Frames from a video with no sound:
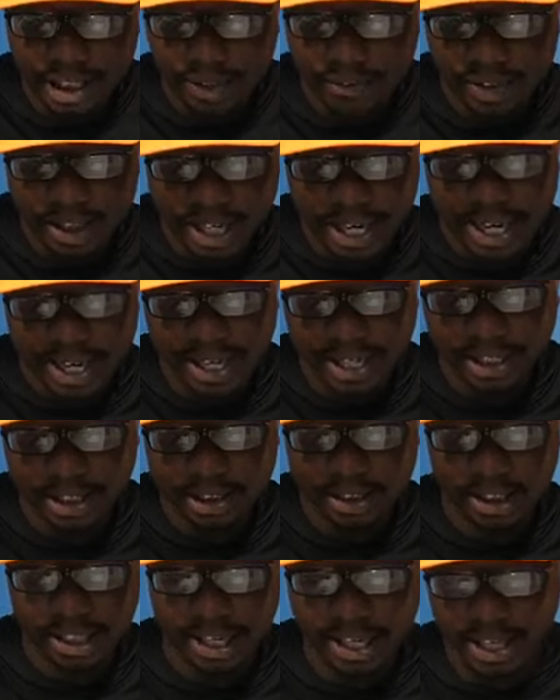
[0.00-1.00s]
think of it
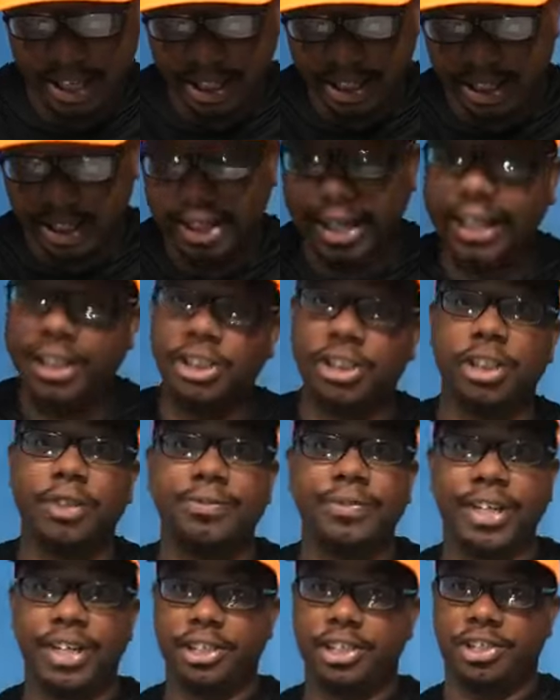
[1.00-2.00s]
as a
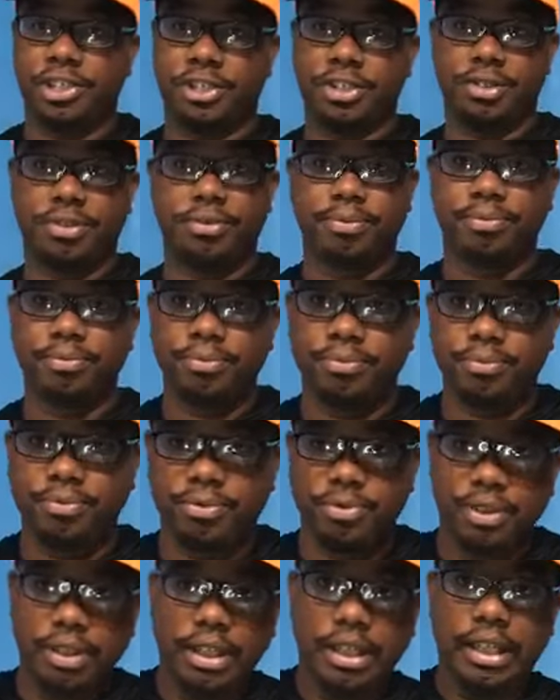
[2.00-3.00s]
injured fish.
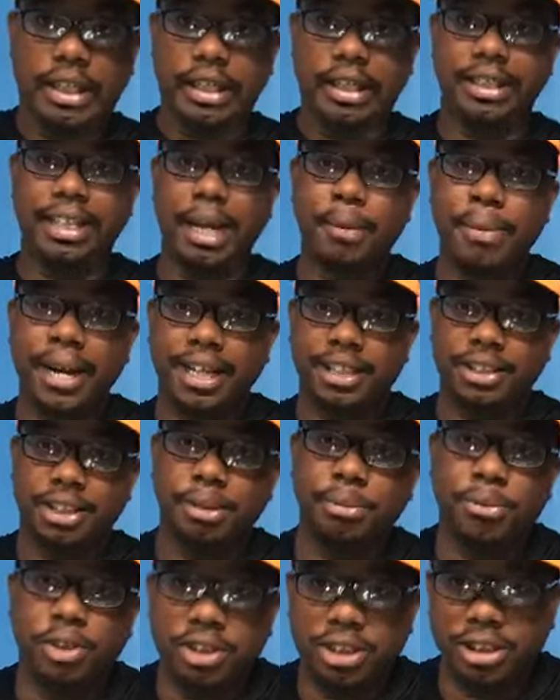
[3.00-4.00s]
That
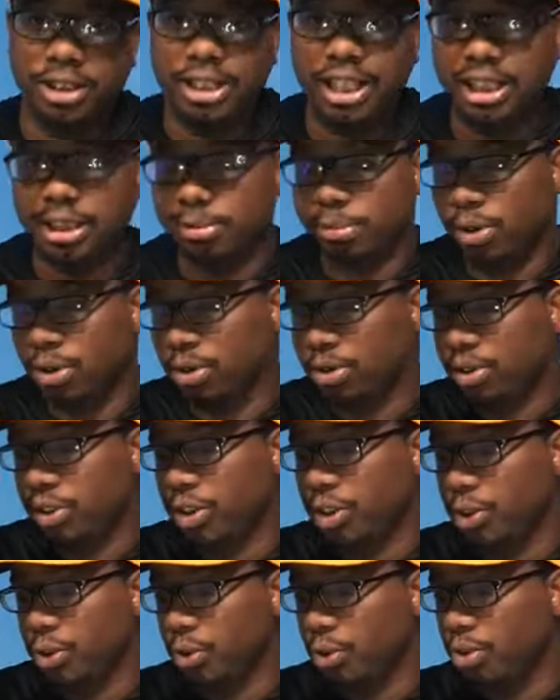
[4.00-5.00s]
makes them more susceptible
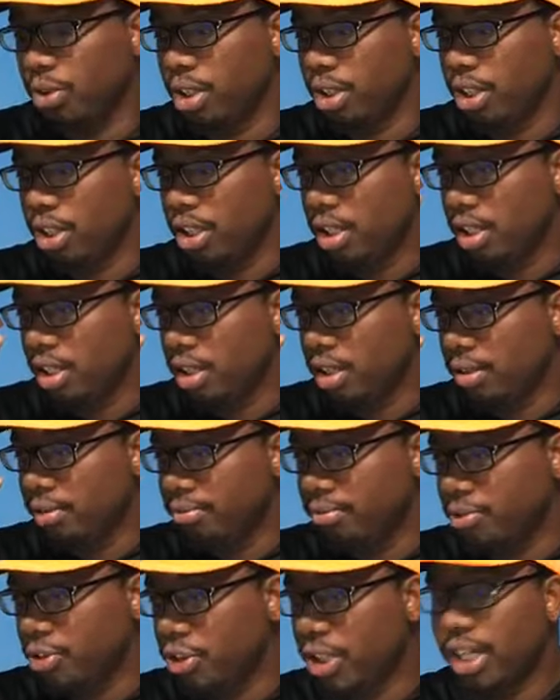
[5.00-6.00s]
to
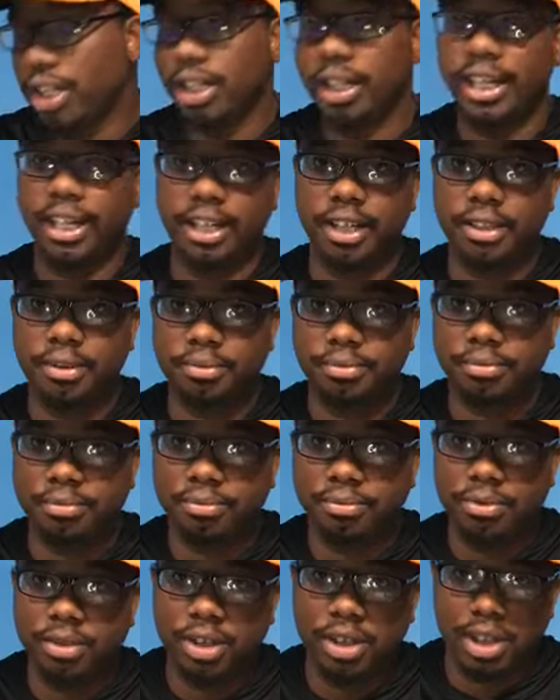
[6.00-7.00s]
try to eat it.
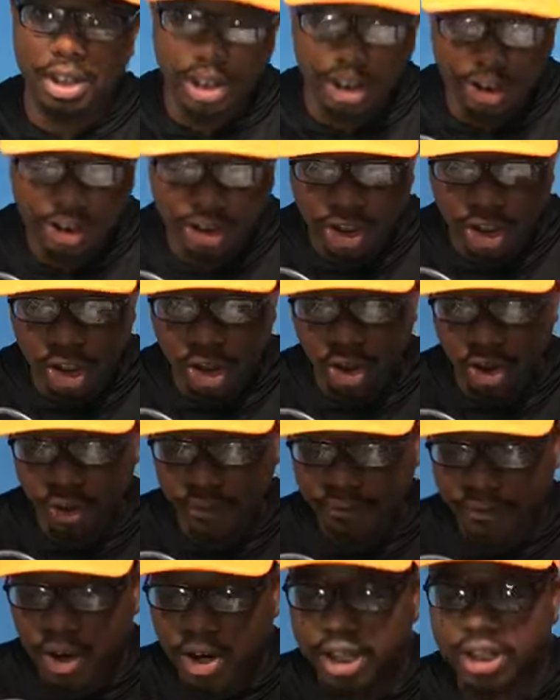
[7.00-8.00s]

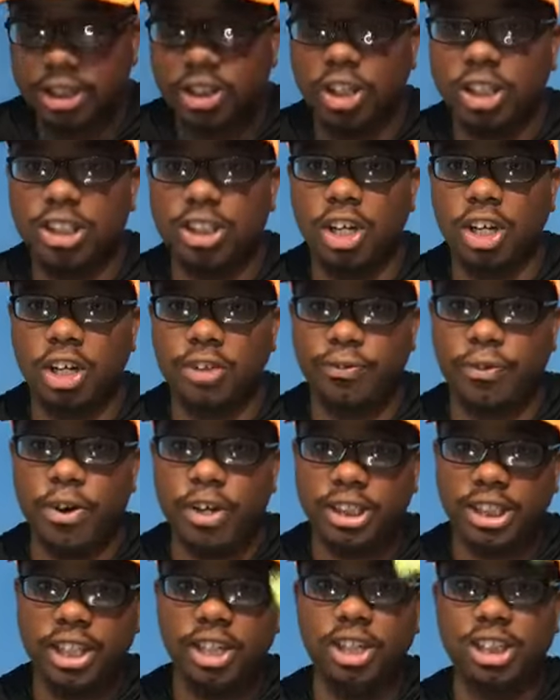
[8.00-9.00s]
So
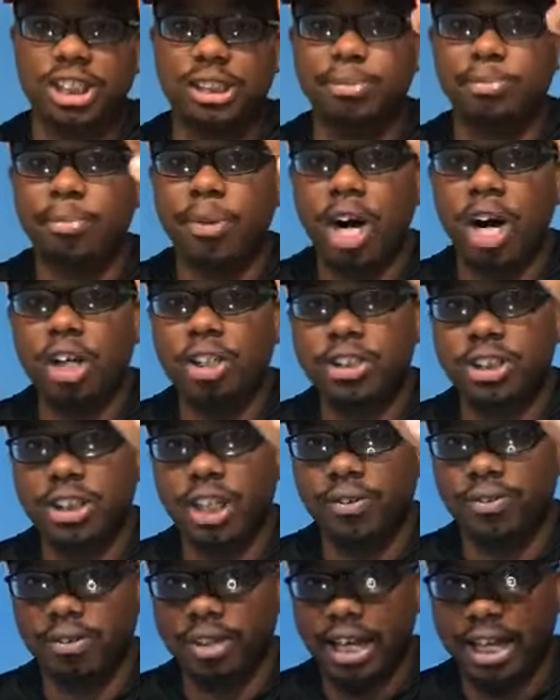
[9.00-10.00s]
focusing on small
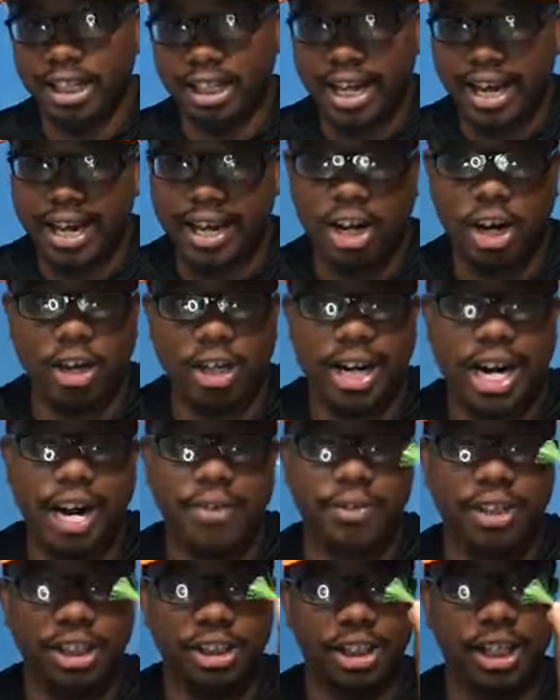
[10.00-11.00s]
stuff like that on
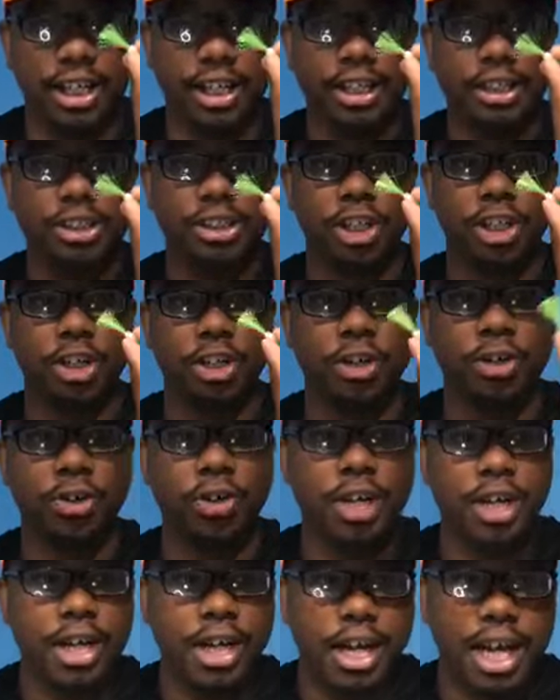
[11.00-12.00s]
every jig.
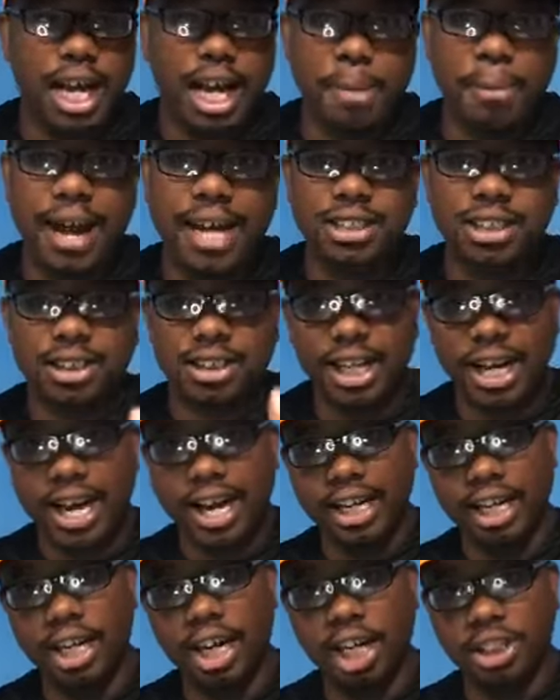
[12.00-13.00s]
So imagine
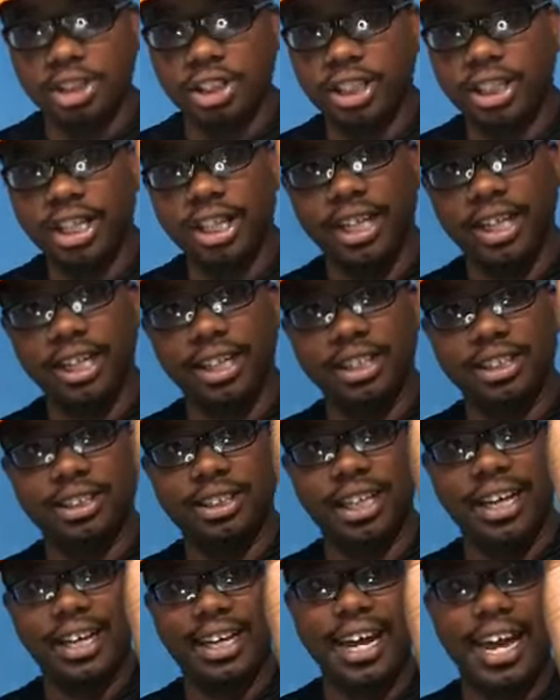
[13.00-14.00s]
tying 100 of
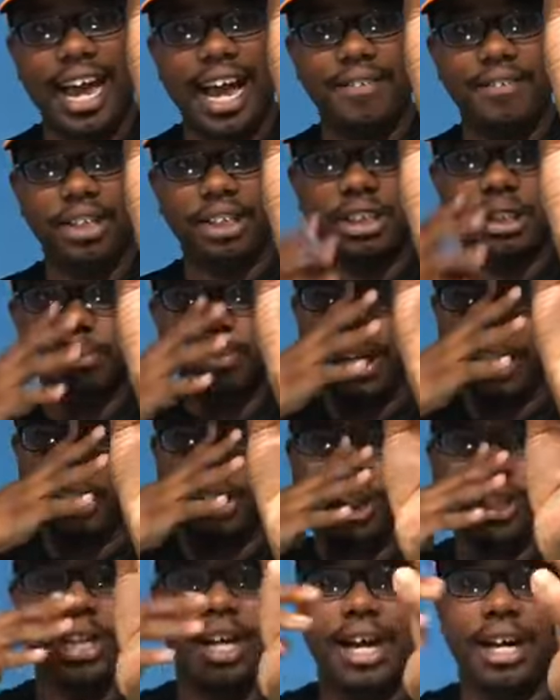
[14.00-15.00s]
these and having to
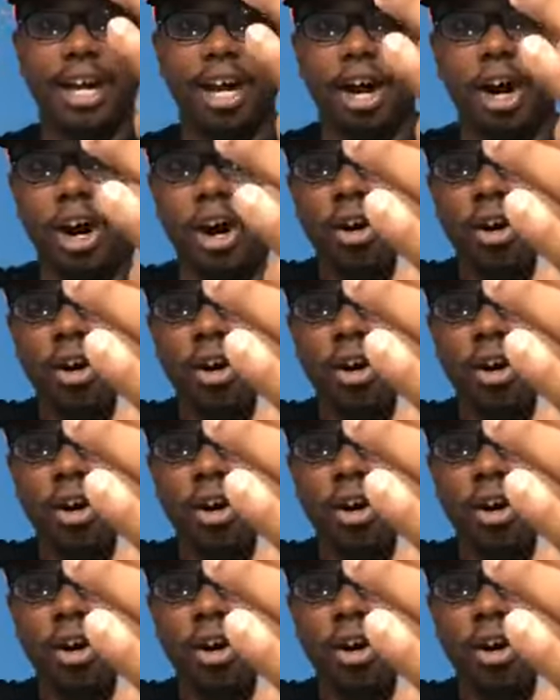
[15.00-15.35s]
make sure that